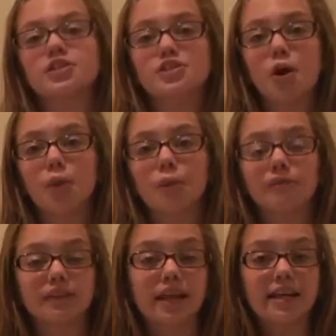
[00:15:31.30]
so
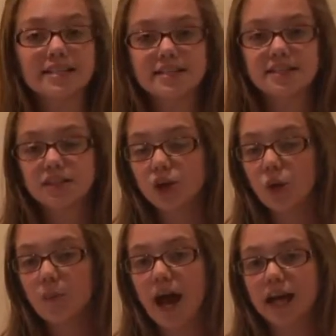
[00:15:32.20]
let's
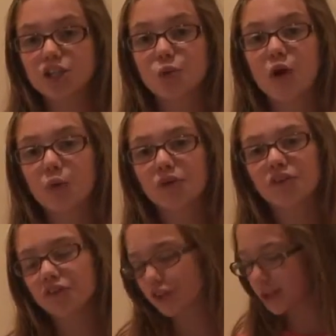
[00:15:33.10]
go back to what we
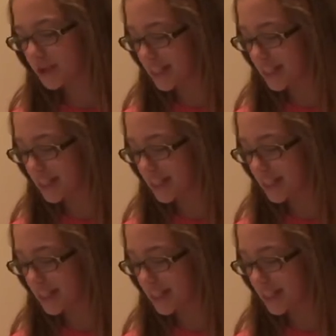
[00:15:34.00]
reviewed